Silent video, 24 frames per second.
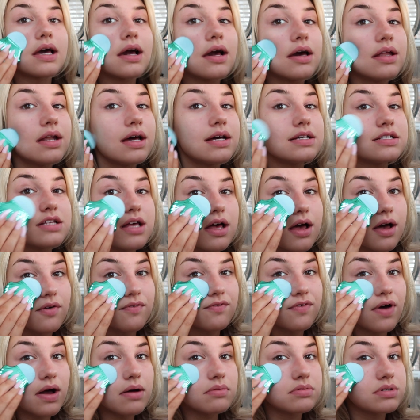like a nice
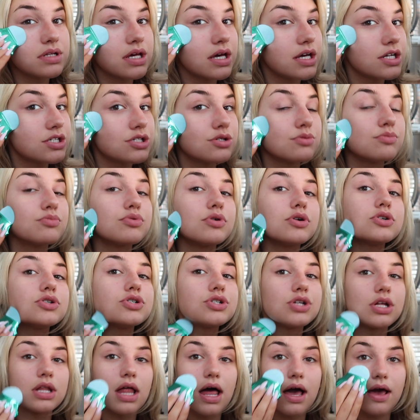foundation
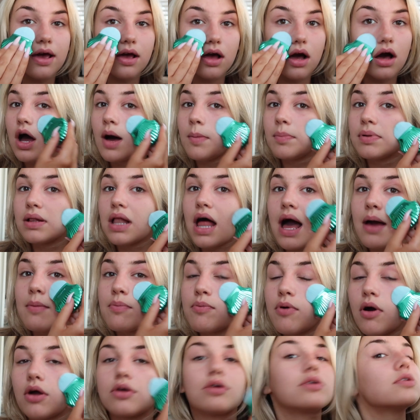brush to like apply
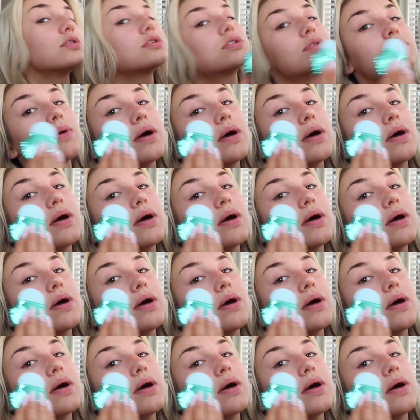product